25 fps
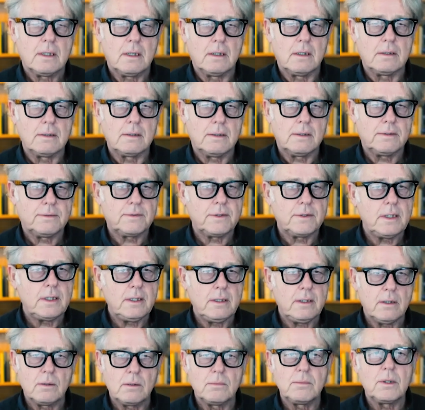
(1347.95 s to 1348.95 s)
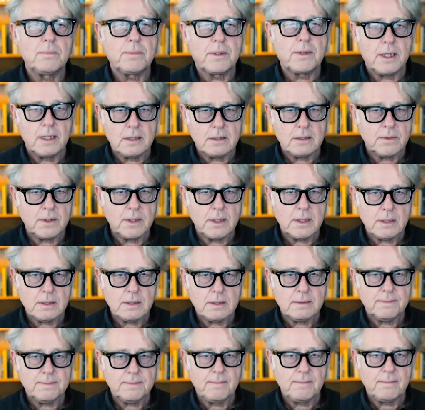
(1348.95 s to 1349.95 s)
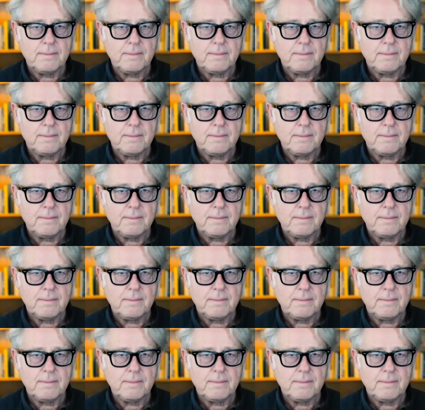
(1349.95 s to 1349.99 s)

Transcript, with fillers: on three Nobel Prize winners,